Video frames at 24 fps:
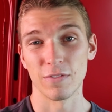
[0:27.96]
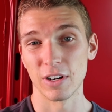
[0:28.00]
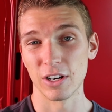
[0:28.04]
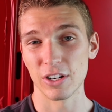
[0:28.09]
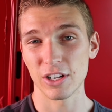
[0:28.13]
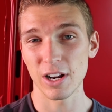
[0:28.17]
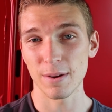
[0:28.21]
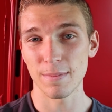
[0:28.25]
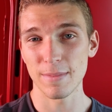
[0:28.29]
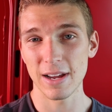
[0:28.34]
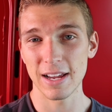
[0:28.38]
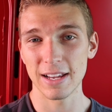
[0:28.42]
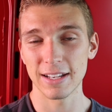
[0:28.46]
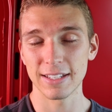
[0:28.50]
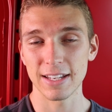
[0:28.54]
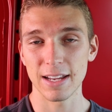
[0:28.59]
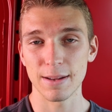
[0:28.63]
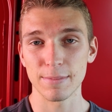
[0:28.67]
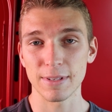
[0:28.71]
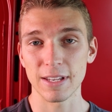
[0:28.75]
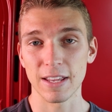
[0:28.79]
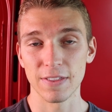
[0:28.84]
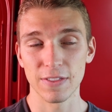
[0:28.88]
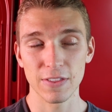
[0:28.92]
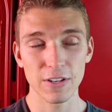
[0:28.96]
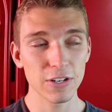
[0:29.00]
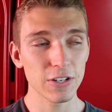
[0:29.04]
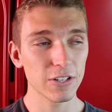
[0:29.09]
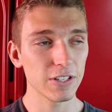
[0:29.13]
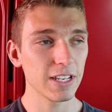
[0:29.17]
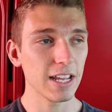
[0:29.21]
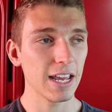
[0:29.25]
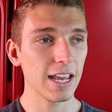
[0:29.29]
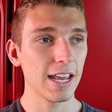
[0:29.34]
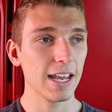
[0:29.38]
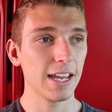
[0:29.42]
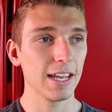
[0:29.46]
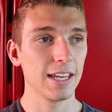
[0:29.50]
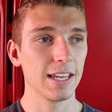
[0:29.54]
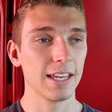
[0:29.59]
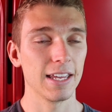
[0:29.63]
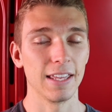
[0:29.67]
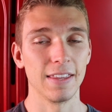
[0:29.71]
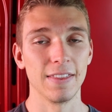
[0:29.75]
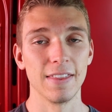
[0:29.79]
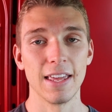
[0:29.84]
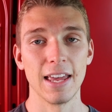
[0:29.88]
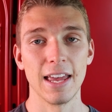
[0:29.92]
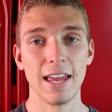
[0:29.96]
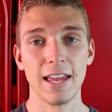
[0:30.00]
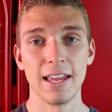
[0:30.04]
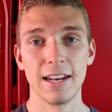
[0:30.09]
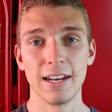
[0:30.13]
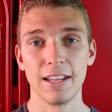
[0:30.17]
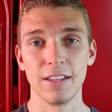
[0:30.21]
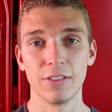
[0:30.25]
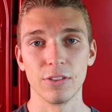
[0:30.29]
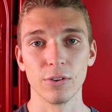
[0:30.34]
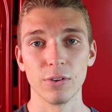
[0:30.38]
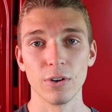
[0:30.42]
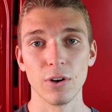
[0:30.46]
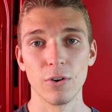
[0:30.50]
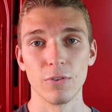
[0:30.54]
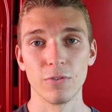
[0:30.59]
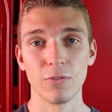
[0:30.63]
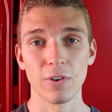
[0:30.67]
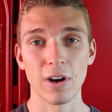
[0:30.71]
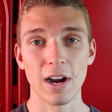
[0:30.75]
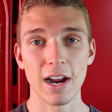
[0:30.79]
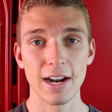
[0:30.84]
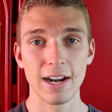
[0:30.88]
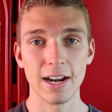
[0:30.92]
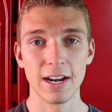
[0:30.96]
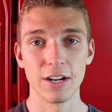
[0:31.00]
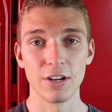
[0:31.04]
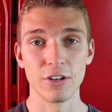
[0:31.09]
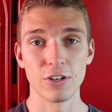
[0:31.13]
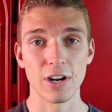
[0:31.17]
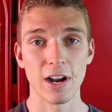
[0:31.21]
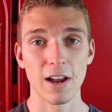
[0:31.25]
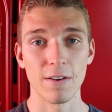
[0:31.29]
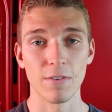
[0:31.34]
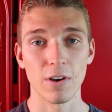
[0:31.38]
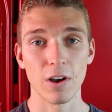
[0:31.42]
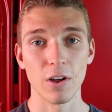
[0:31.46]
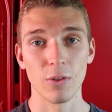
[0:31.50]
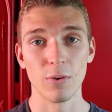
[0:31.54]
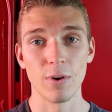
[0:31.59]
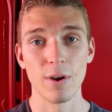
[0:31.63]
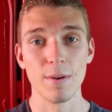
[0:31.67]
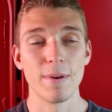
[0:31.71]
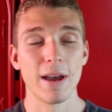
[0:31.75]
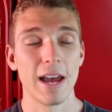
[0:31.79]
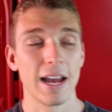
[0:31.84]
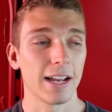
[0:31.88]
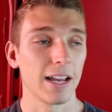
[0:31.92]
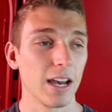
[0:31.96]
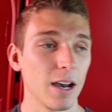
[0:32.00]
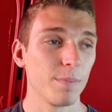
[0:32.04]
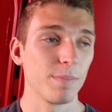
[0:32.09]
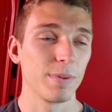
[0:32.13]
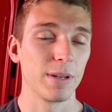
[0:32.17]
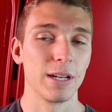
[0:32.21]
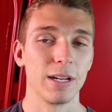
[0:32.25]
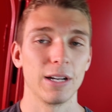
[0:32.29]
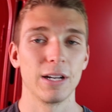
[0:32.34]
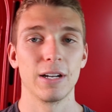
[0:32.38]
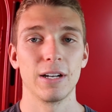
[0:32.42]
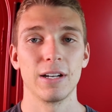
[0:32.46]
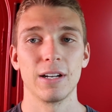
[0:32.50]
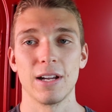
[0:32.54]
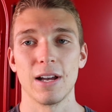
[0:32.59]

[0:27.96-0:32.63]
I finished up my exams on Thursday and then hit the road Friday to drive all the way back up here.